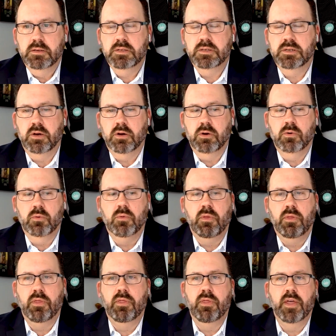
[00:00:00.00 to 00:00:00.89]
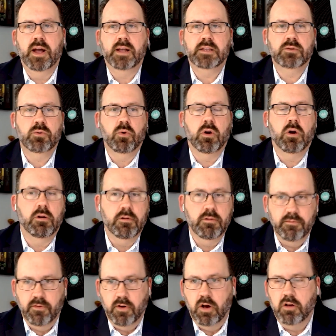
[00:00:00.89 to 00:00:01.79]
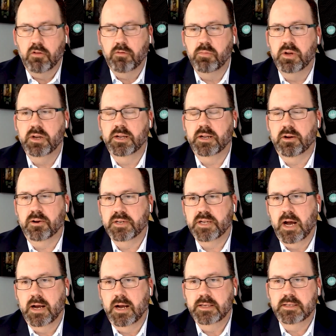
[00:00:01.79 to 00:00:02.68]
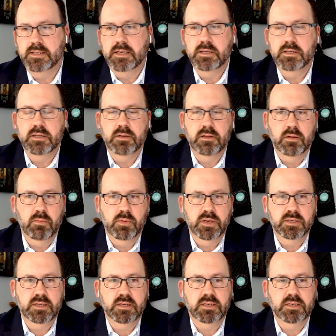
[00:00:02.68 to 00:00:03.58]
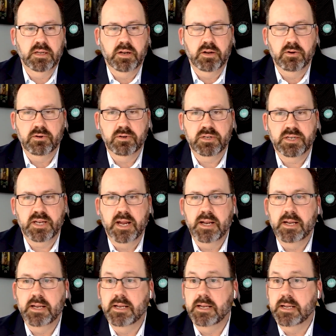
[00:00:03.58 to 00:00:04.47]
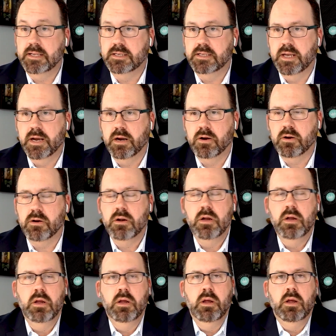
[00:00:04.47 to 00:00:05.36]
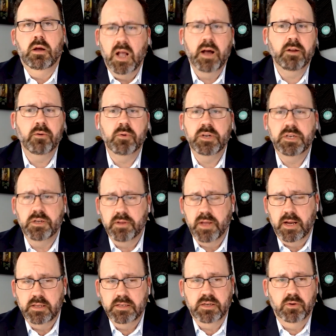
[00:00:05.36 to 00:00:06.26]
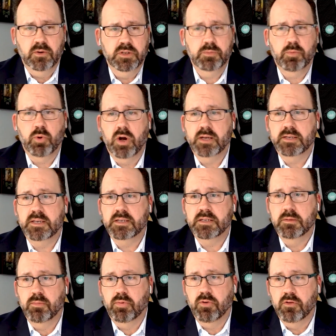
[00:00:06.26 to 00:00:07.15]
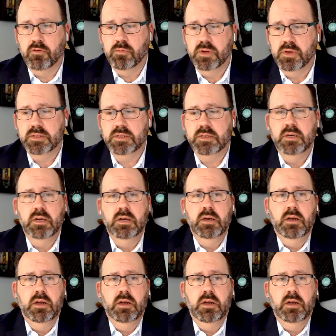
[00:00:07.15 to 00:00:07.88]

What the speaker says: So that's where our involvement and our ties into the business and understanding needs there. How do we do that? So it's process improvements.